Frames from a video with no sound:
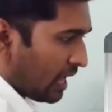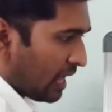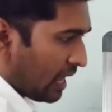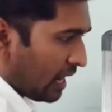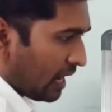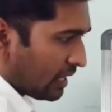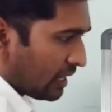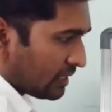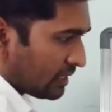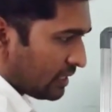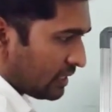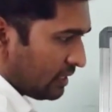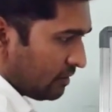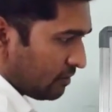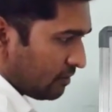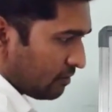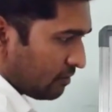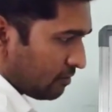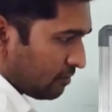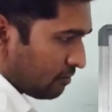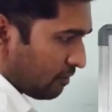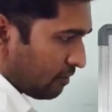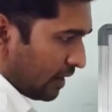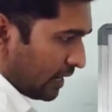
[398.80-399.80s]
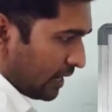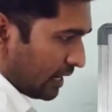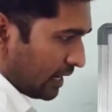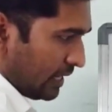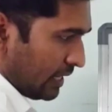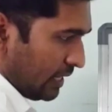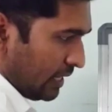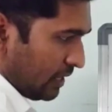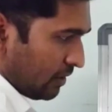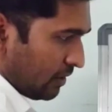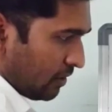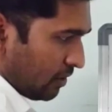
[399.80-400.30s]
and then
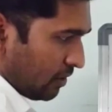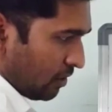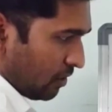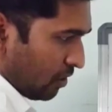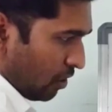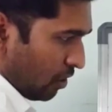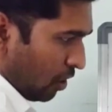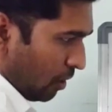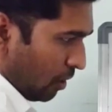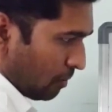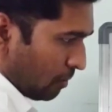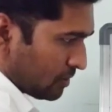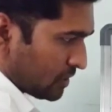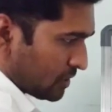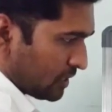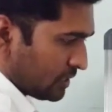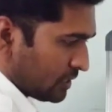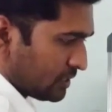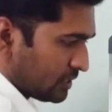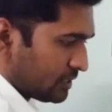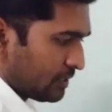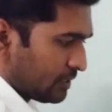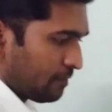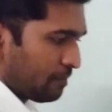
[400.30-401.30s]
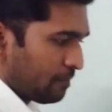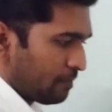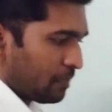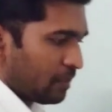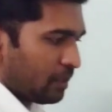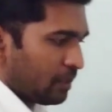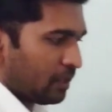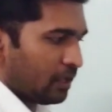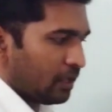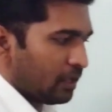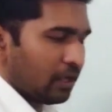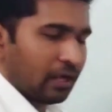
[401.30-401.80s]
finally options.
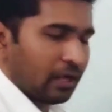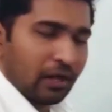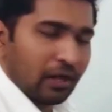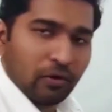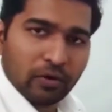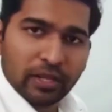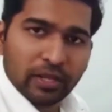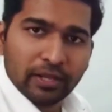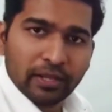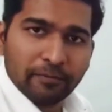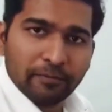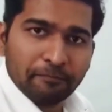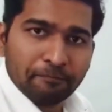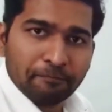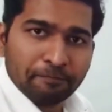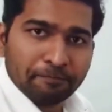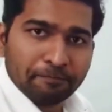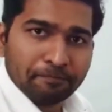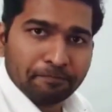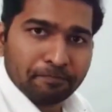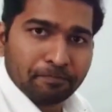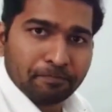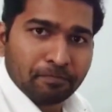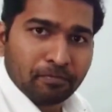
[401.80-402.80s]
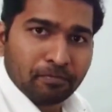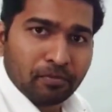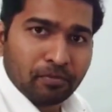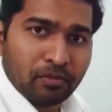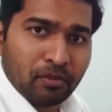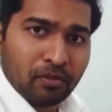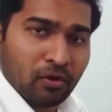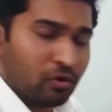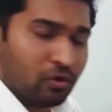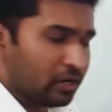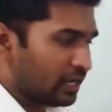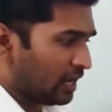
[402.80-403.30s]
Okay,
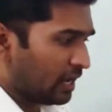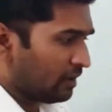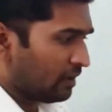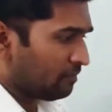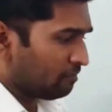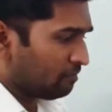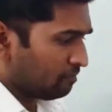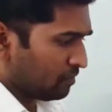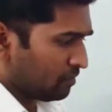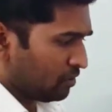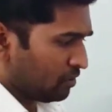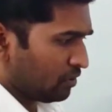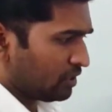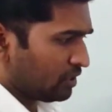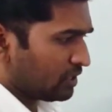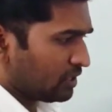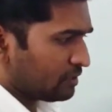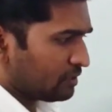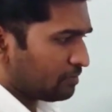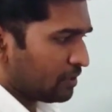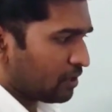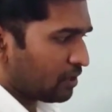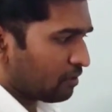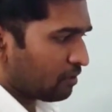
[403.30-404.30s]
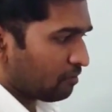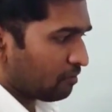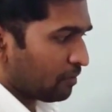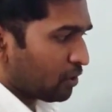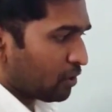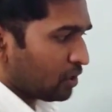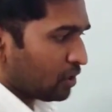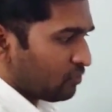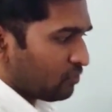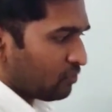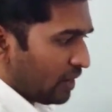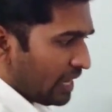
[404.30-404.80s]
or yeah, during this period of,
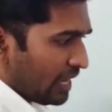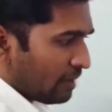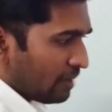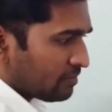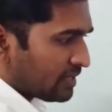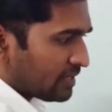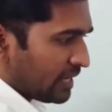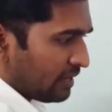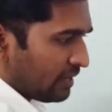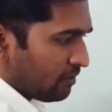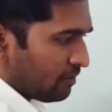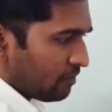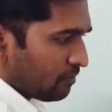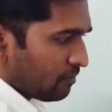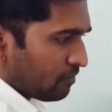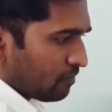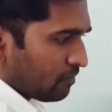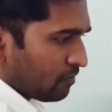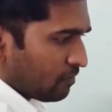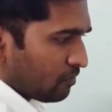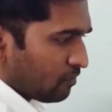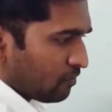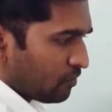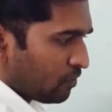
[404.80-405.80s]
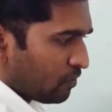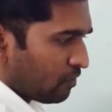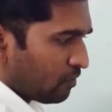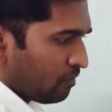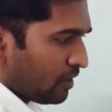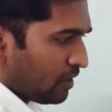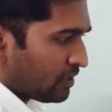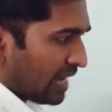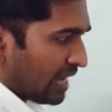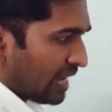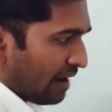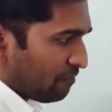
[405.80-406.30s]
because why I'm saying
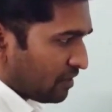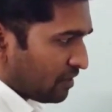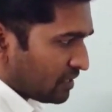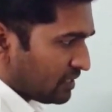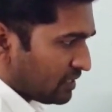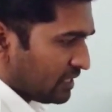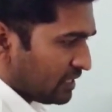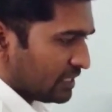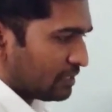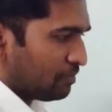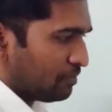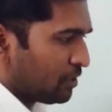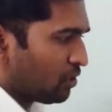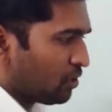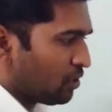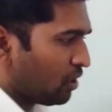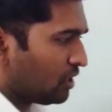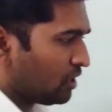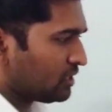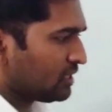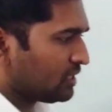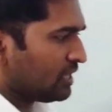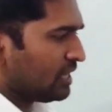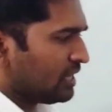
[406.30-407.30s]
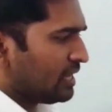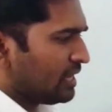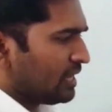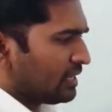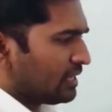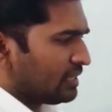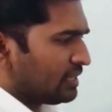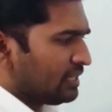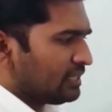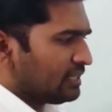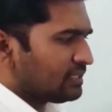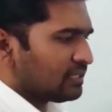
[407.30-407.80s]
because after this, because
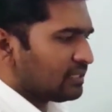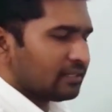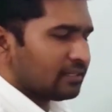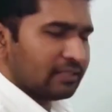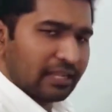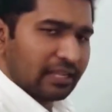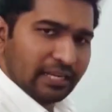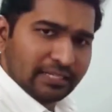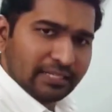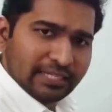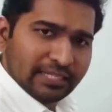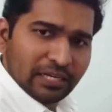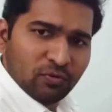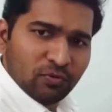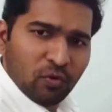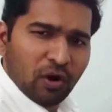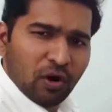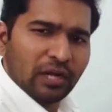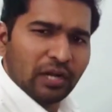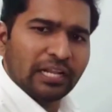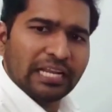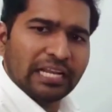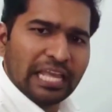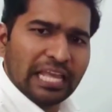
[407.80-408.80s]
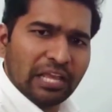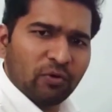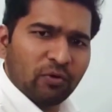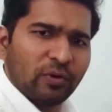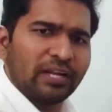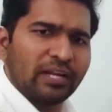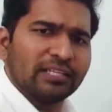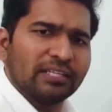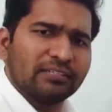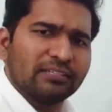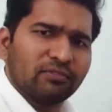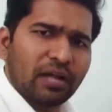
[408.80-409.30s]
the risk involved in
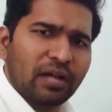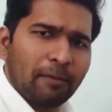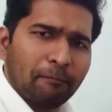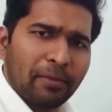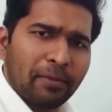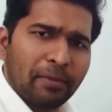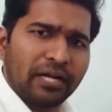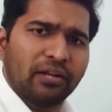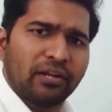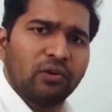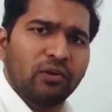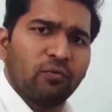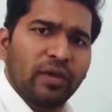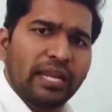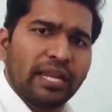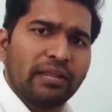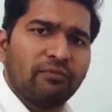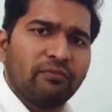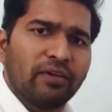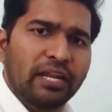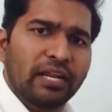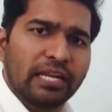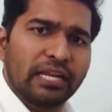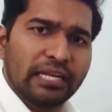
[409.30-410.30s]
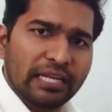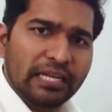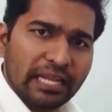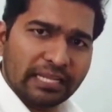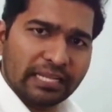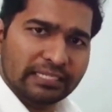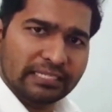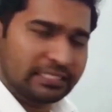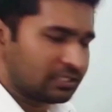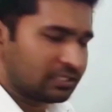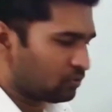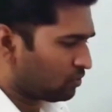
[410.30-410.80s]
equity is comparatively very, very
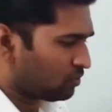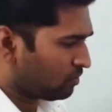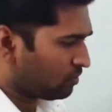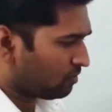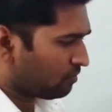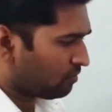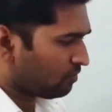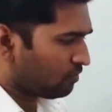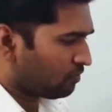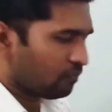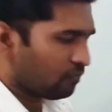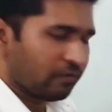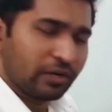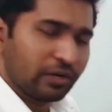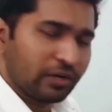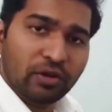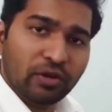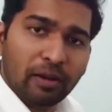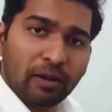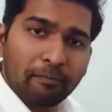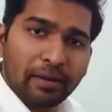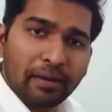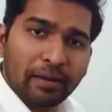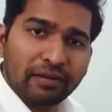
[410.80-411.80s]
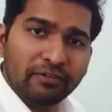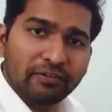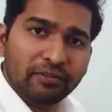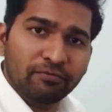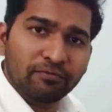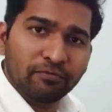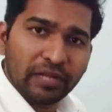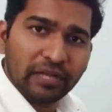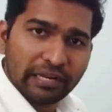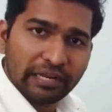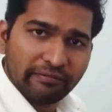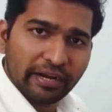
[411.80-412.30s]
less when you compare
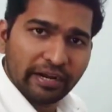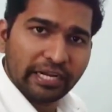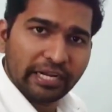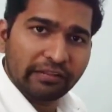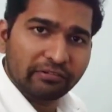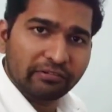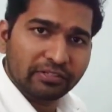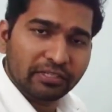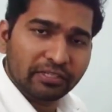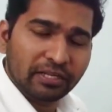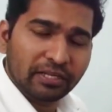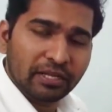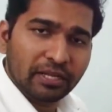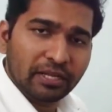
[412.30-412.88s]
with derivatives.